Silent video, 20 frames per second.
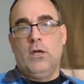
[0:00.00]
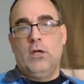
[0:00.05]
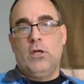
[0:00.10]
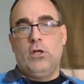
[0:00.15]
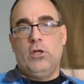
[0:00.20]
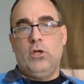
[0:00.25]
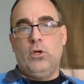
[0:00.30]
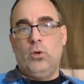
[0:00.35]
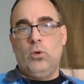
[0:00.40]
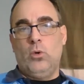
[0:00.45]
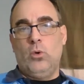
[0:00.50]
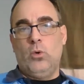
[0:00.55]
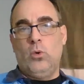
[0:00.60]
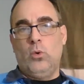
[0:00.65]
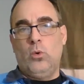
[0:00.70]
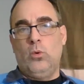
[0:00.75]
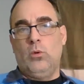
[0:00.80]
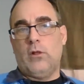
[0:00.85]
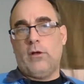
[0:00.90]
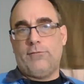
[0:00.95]

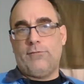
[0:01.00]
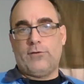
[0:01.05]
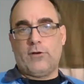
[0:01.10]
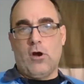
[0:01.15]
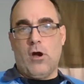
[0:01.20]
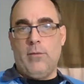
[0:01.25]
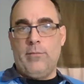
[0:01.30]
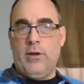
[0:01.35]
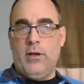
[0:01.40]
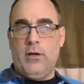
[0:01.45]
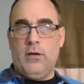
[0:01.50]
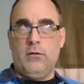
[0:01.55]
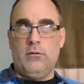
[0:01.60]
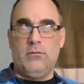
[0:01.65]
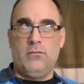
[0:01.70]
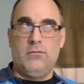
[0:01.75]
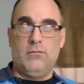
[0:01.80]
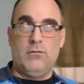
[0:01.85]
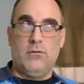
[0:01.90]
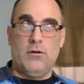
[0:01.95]
you left a comment
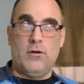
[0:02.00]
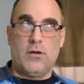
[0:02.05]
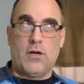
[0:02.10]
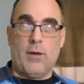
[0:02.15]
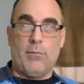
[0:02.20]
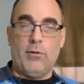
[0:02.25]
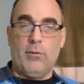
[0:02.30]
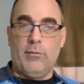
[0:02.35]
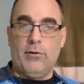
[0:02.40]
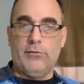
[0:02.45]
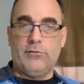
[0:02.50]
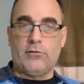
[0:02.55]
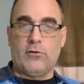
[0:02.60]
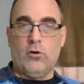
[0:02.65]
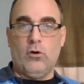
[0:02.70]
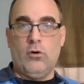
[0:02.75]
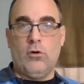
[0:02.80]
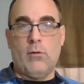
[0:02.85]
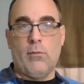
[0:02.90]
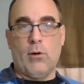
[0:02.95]
a couple of months
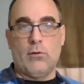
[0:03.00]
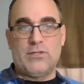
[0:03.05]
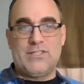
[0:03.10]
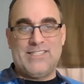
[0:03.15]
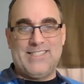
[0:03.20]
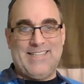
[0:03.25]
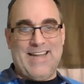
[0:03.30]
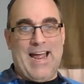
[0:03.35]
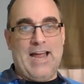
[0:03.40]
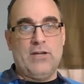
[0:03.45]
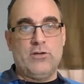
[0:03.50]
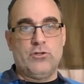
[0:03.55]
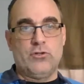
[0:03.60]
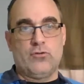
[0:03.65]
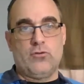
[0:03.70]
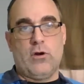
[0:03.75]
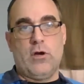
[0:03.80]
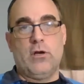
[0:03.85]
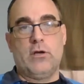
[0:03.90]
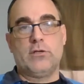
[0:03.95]
ago about statin
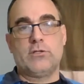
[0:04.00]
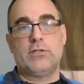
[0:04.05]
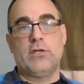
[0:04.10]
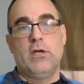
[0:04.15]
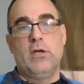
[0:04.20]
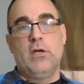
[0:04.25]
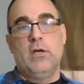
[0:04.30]
drugs